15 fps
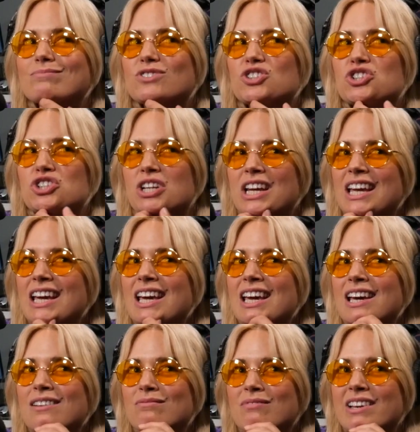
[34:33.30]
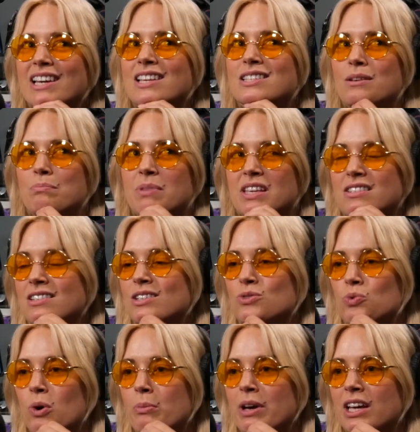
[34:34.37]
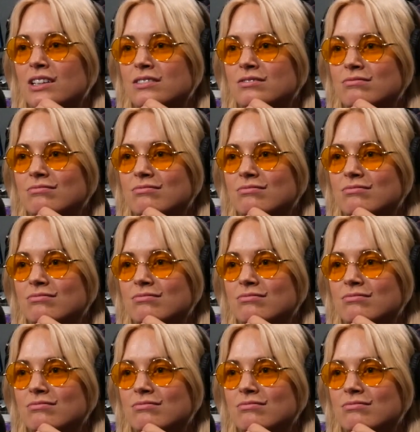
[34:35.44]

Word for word: she is a businesswoman.